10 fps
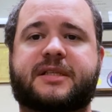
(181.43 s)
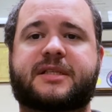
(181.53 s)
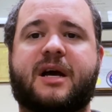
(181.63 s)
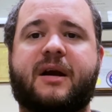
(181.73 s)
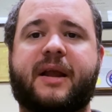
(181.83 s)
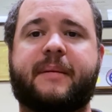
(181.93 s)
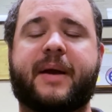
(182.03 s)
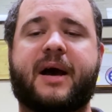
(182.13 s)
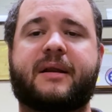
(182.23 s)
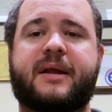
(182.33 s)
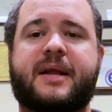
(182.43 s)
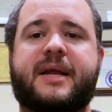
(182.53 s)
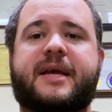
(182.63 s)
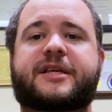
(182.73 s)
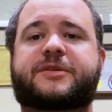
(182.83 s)
is talking about,
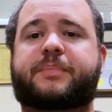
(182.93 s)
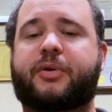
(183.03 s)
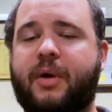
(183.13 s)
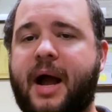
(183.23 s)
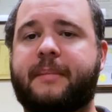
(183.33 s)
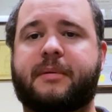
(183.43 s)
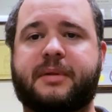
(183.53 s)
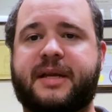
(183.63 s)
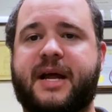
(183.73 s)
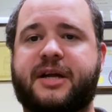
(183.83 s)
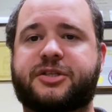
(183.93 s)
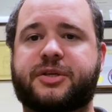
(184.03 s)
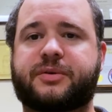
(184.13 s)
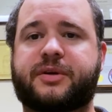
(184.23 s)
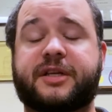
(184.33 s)
is probably not
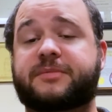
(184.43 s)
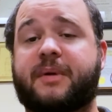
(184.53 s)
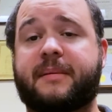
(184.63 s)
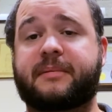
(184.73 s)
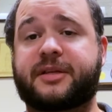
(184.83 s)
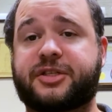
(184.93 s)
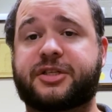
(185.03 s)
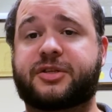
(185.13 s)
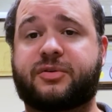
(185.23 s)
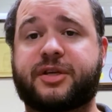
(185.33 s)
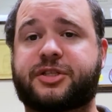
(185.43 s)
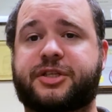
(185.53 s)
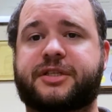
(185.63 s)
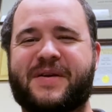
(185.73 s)
children. It's probably just Christian.